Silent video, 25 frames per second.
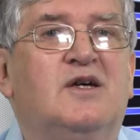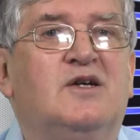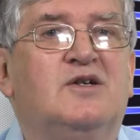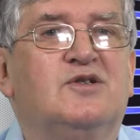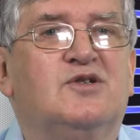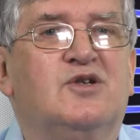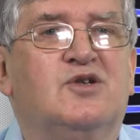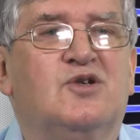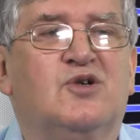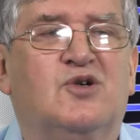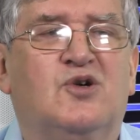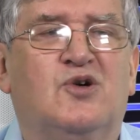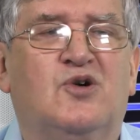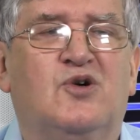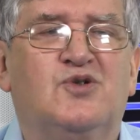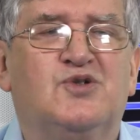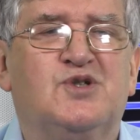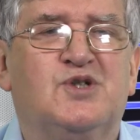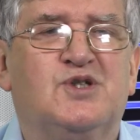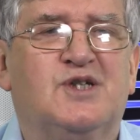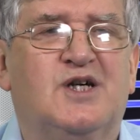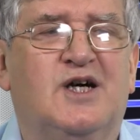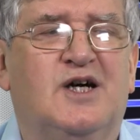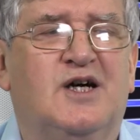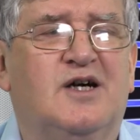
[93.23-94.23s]
So the
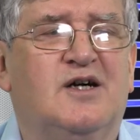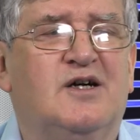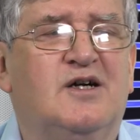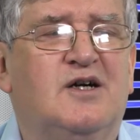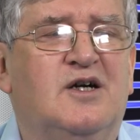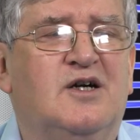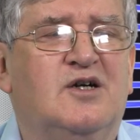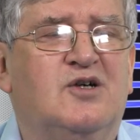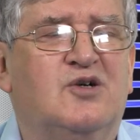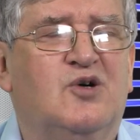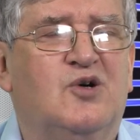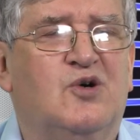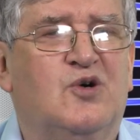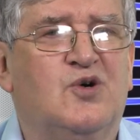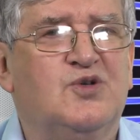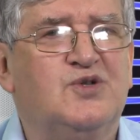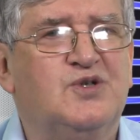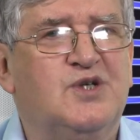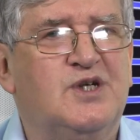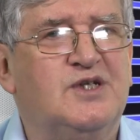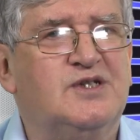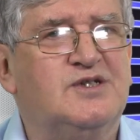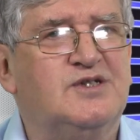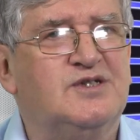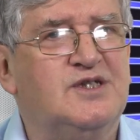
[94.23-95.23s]
courses are
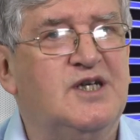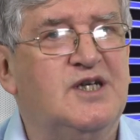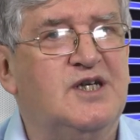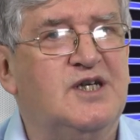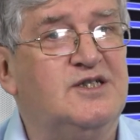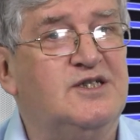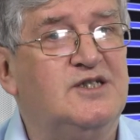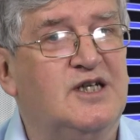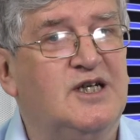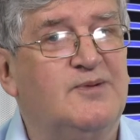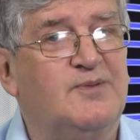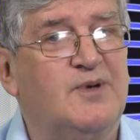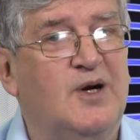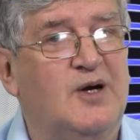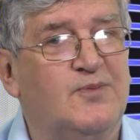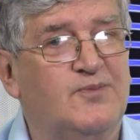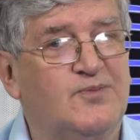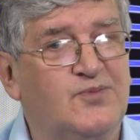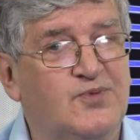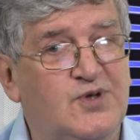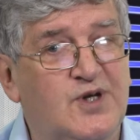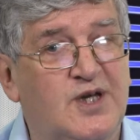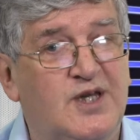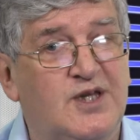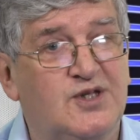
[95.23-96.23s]
courses teaching
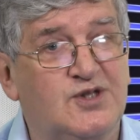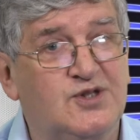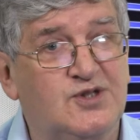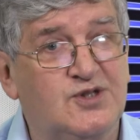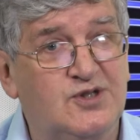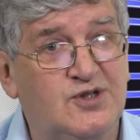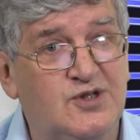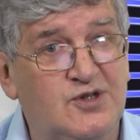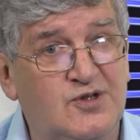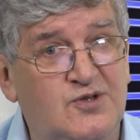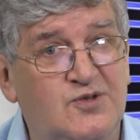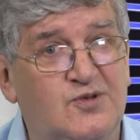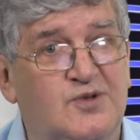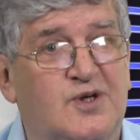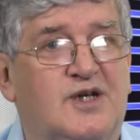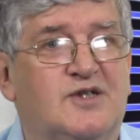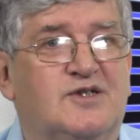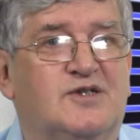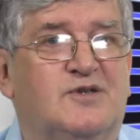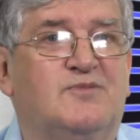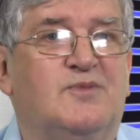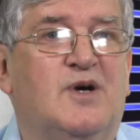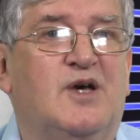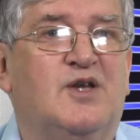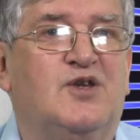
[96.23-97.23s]
about Prince2
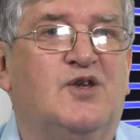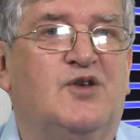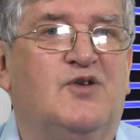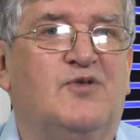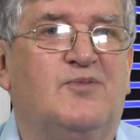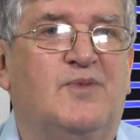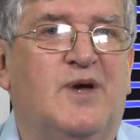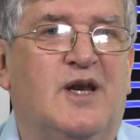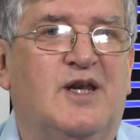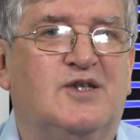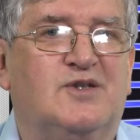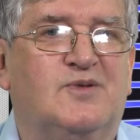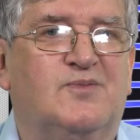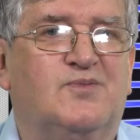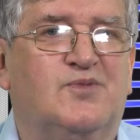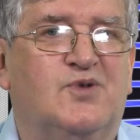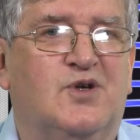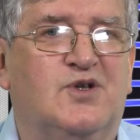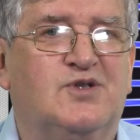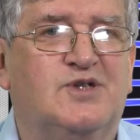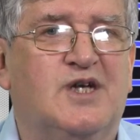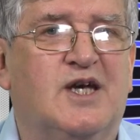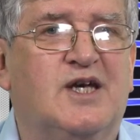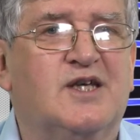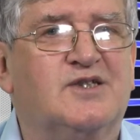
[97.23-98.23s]
as a method of managing
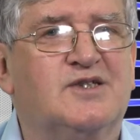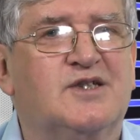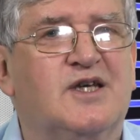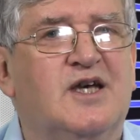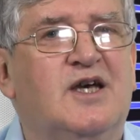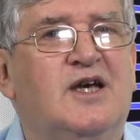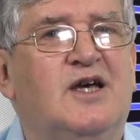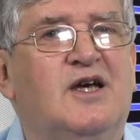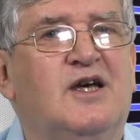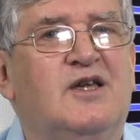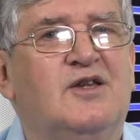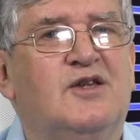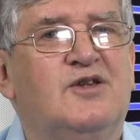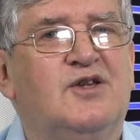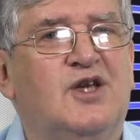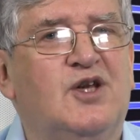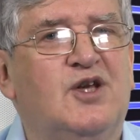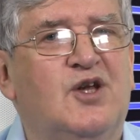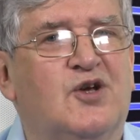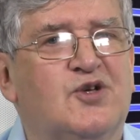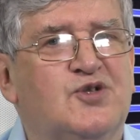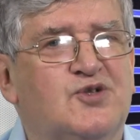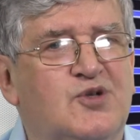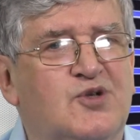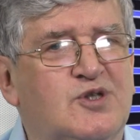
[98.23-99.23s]
projects. They're
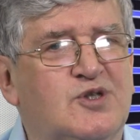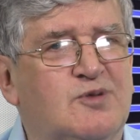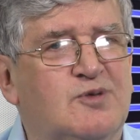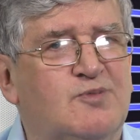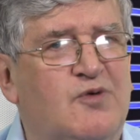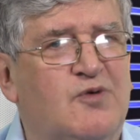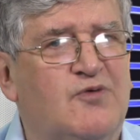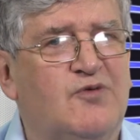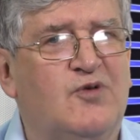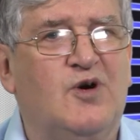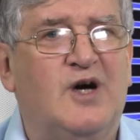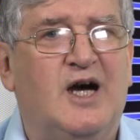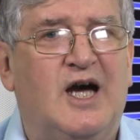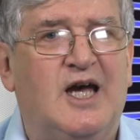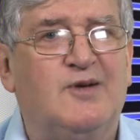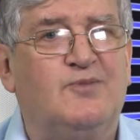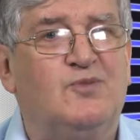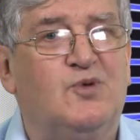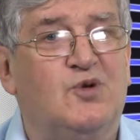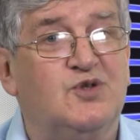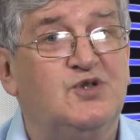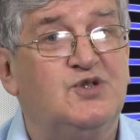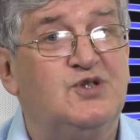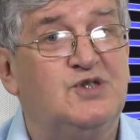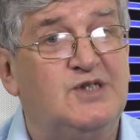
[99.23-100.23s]
not suitable for a
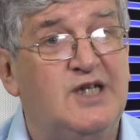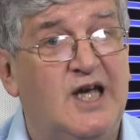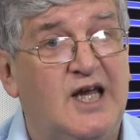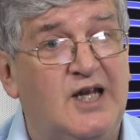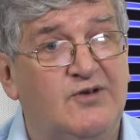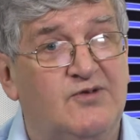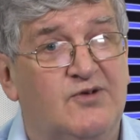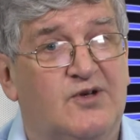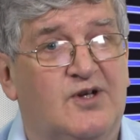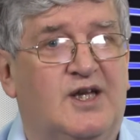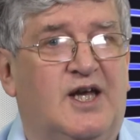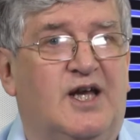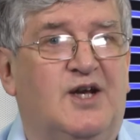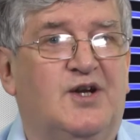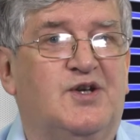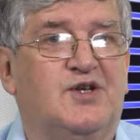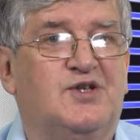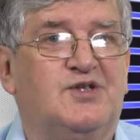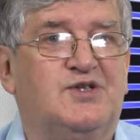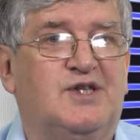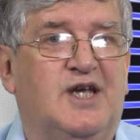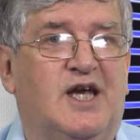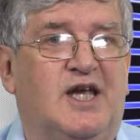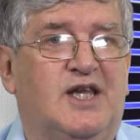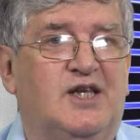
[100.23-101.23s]
more general
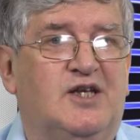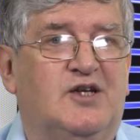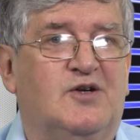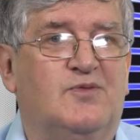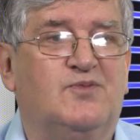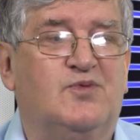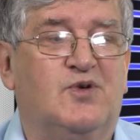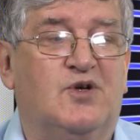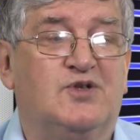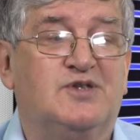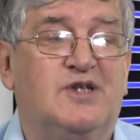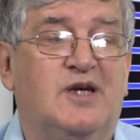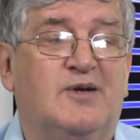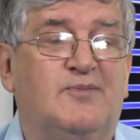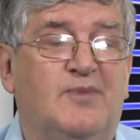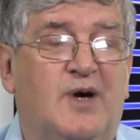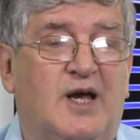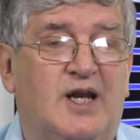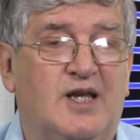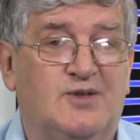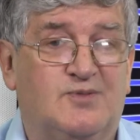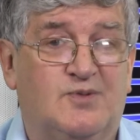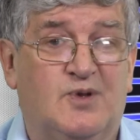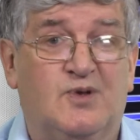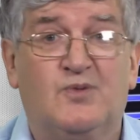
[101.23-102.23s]
understanding of project
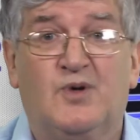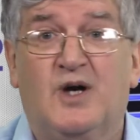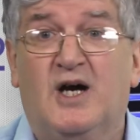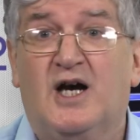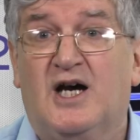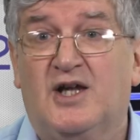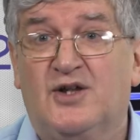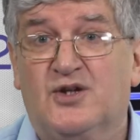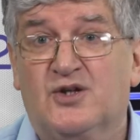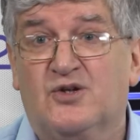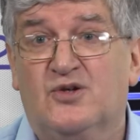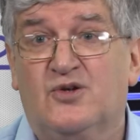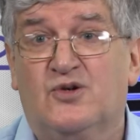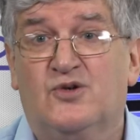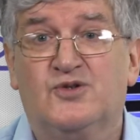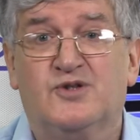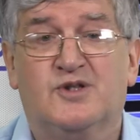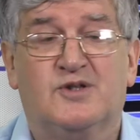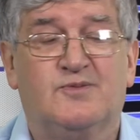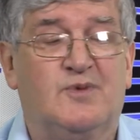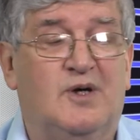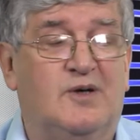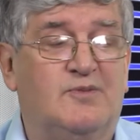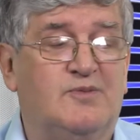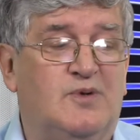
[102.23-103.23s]
management where other
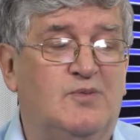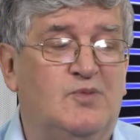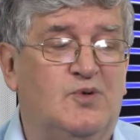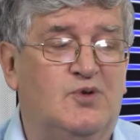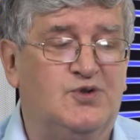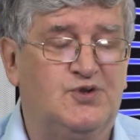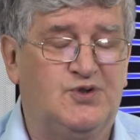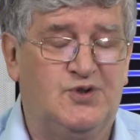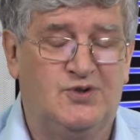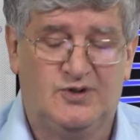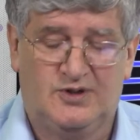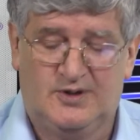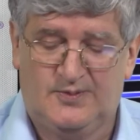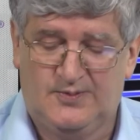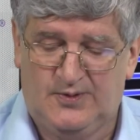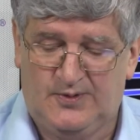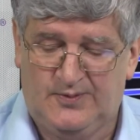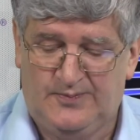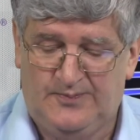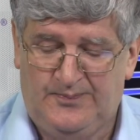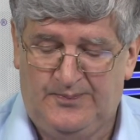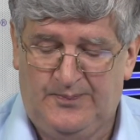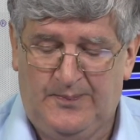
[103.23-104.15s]
courses might be more suitable.